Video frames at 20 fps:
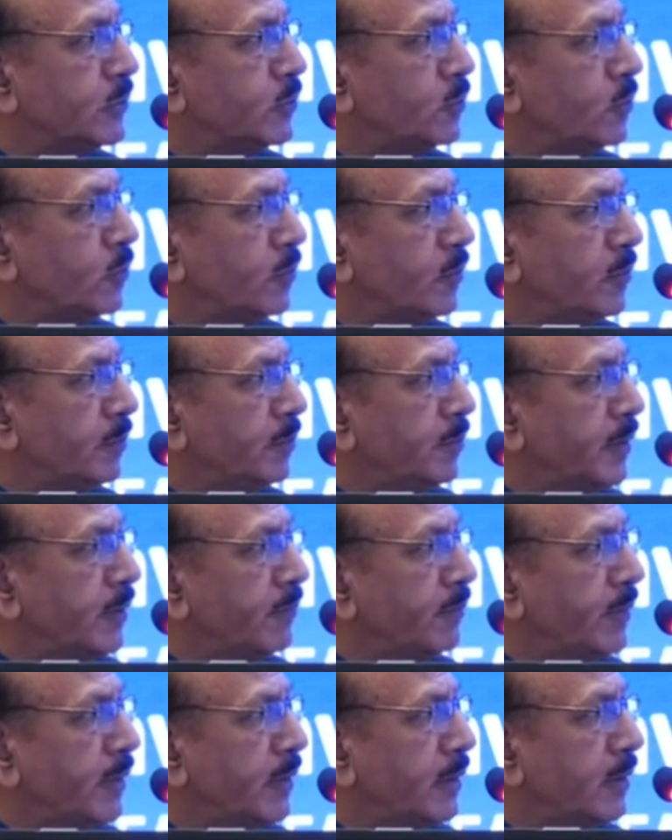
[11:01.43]
2,
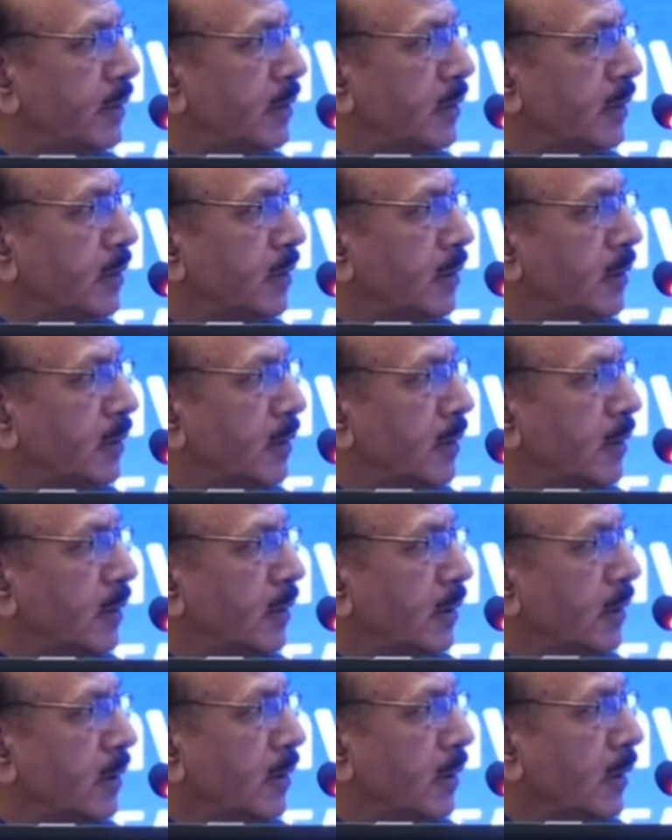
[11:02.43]

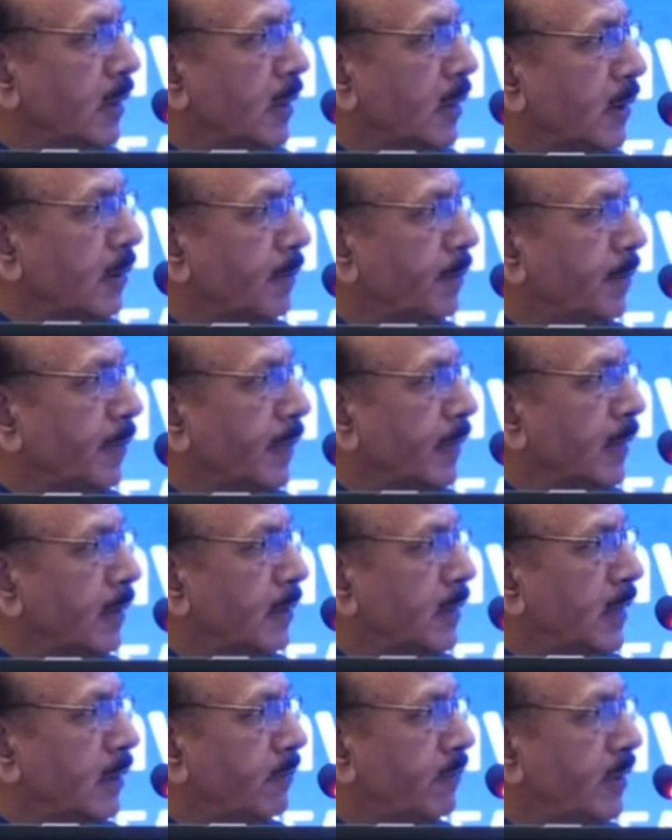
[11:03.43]

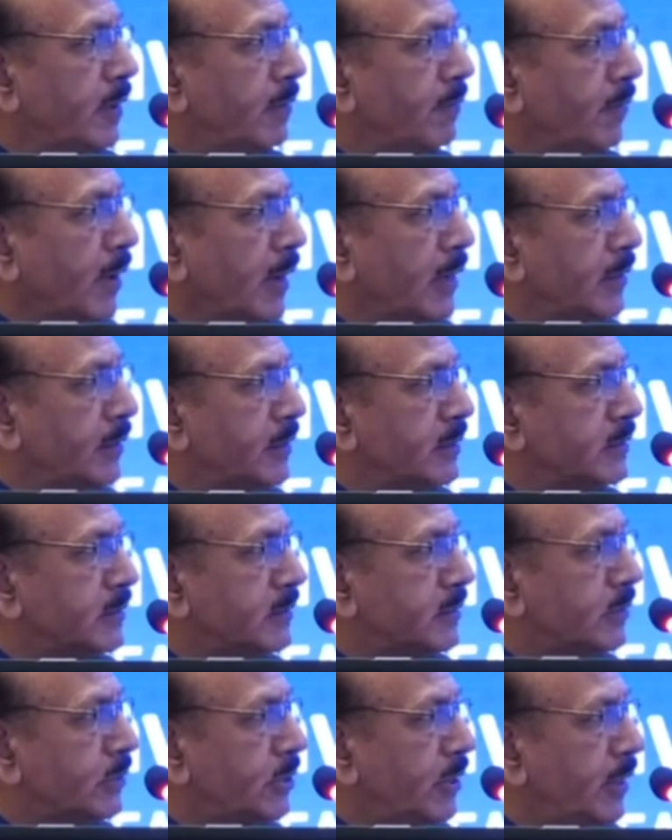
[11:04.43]
then we divide
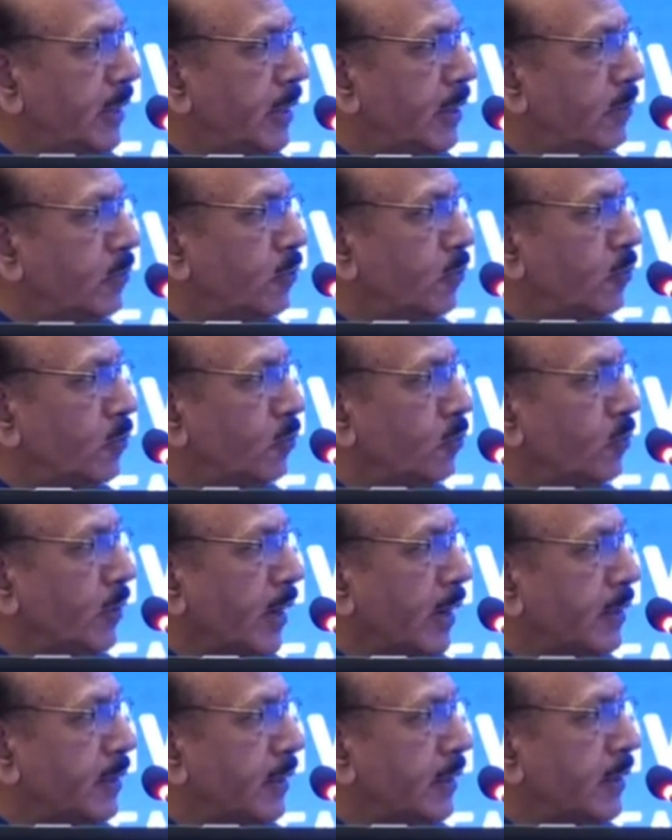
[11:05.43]
this 3 into 2
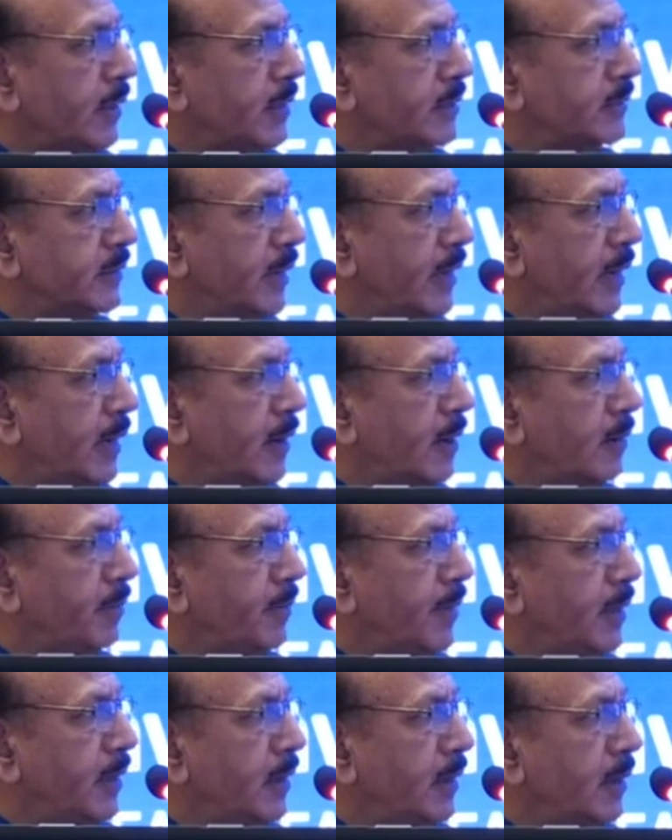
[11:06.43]
categories, A
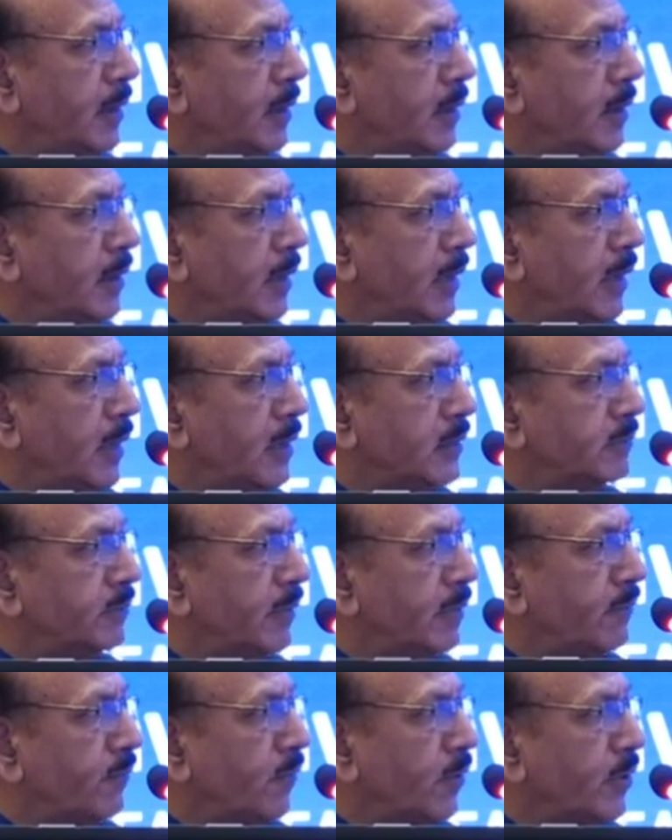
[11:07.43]
and B. A is
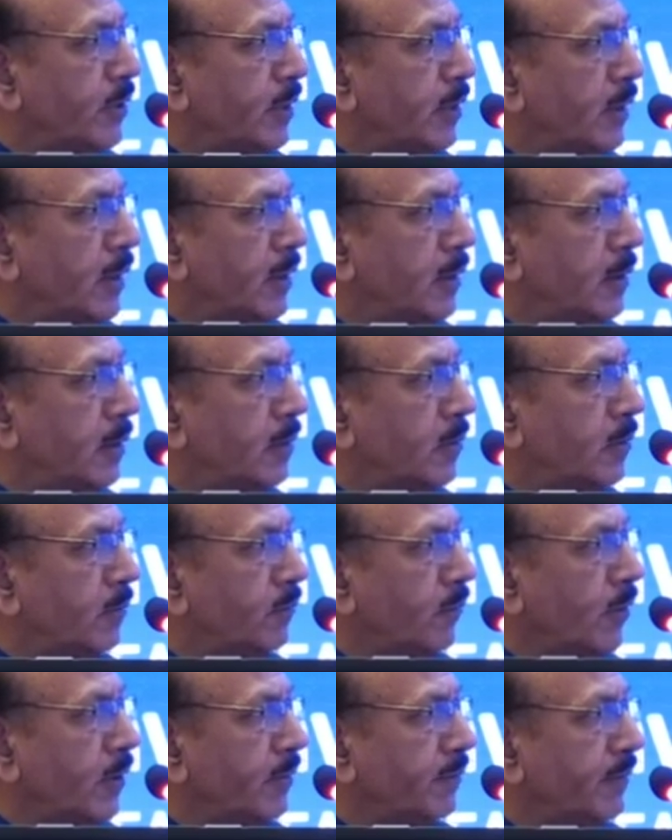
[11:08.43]
when
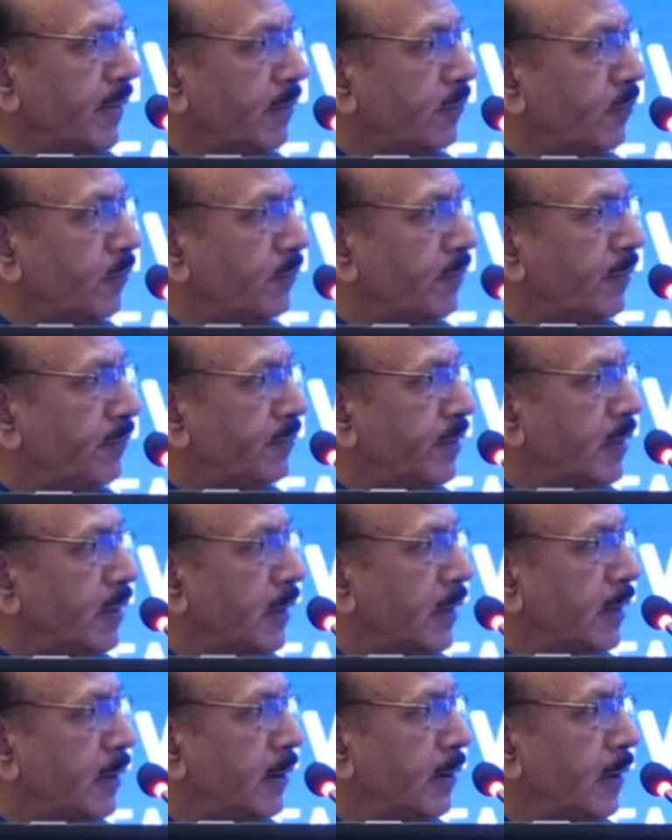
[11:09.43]
45 to
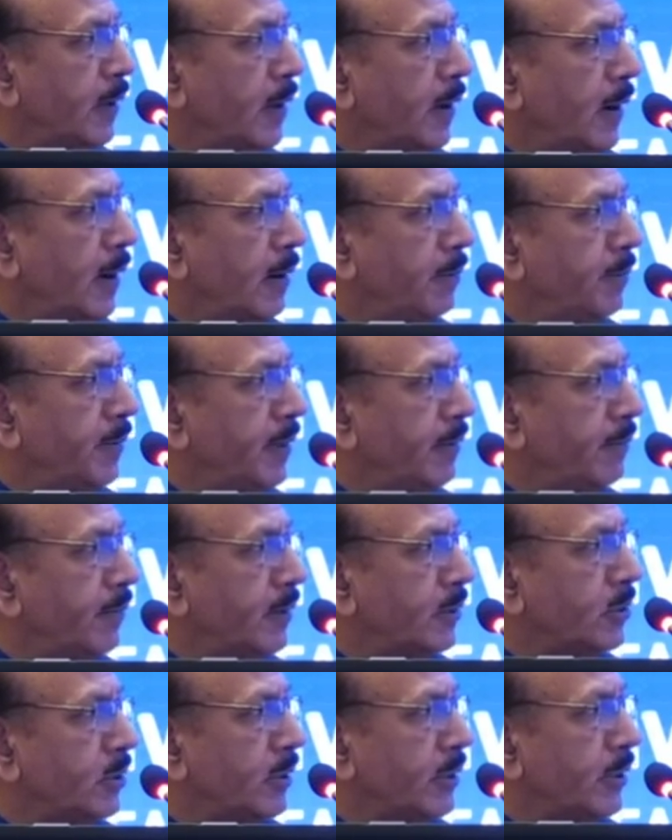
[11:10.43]
59, and B
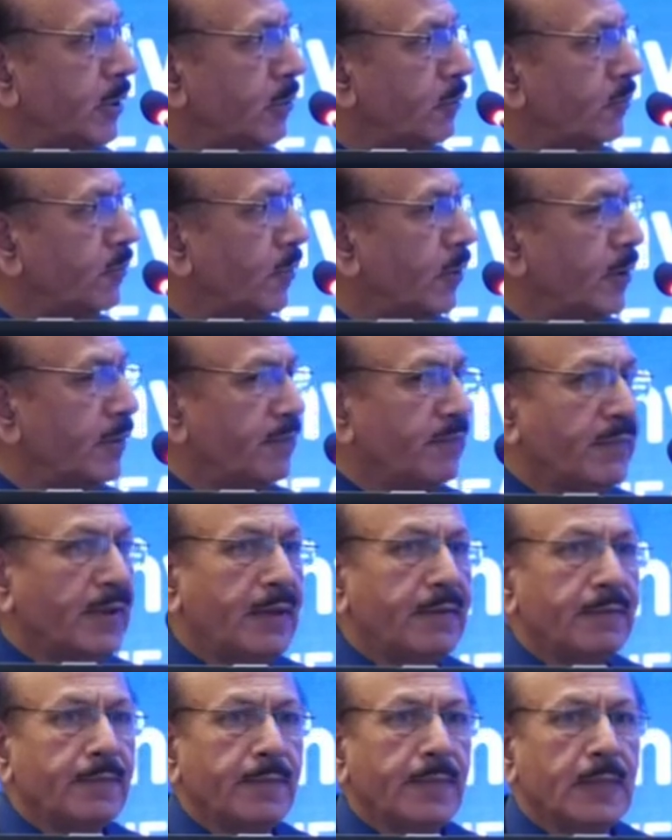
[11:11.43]
when 30 to
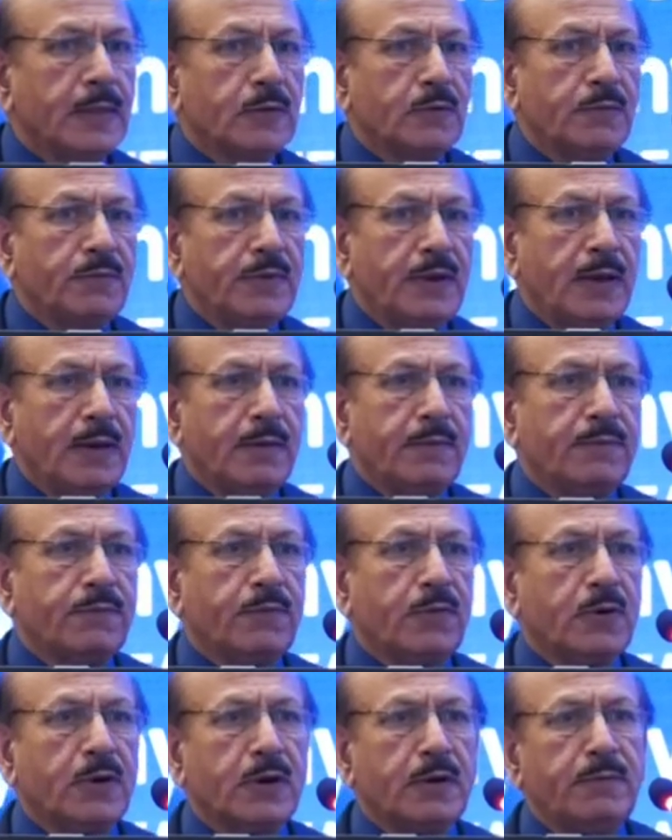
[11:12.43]
45. So we have,
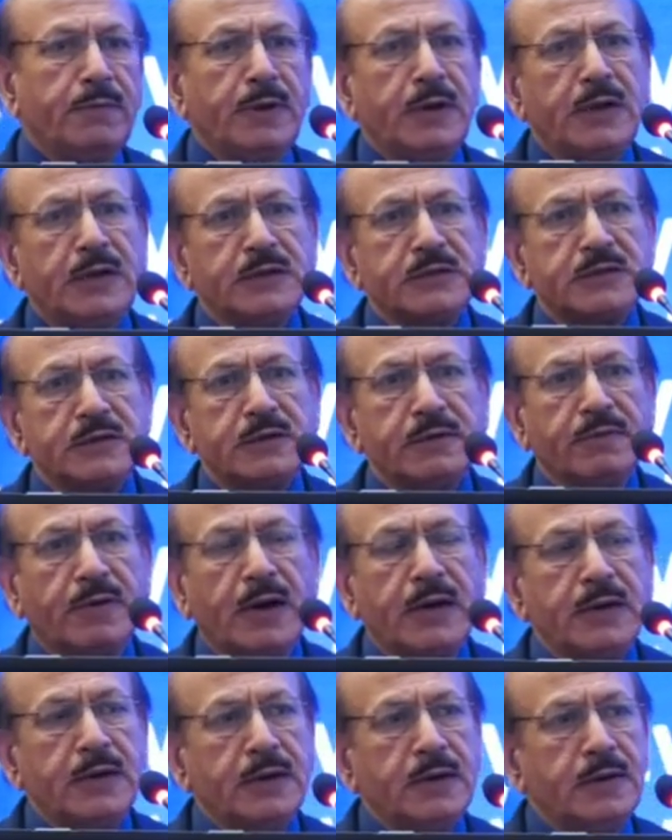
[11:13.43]
for convenience,
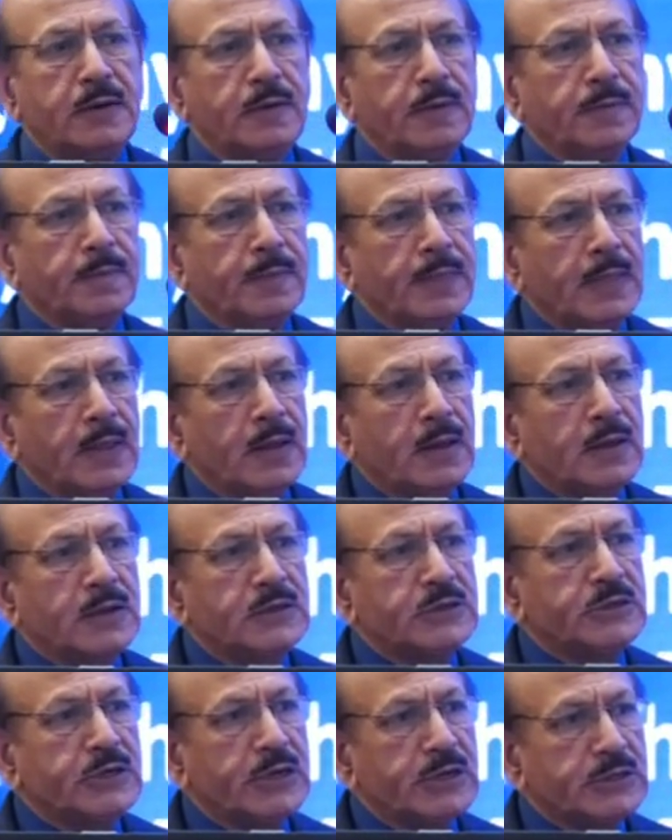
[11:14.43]
divided
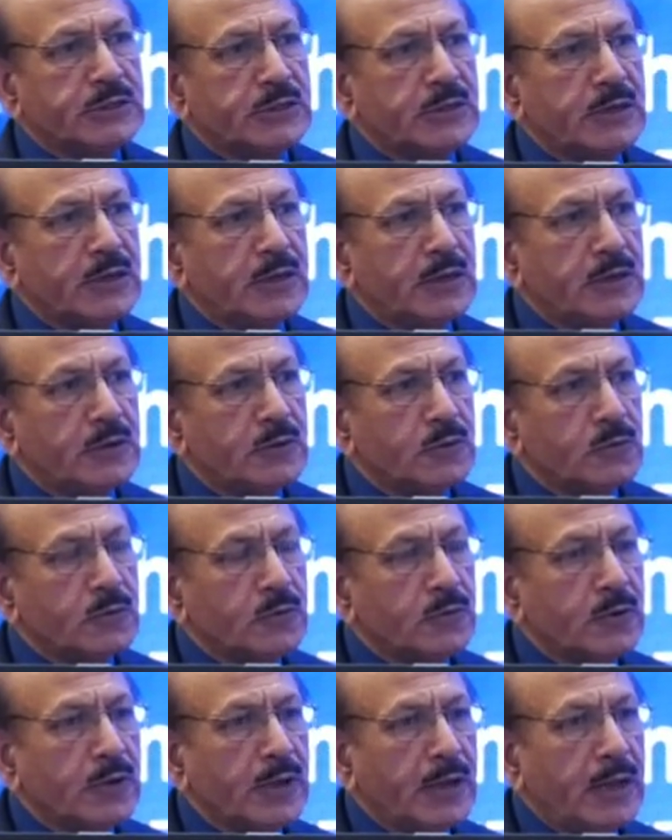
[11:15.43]
stage 3
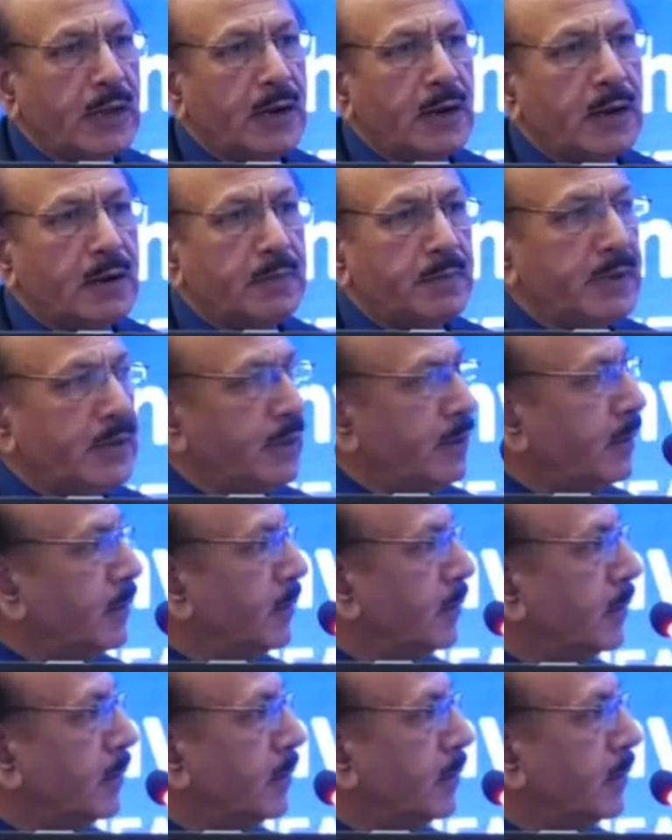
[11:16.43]
into A and B.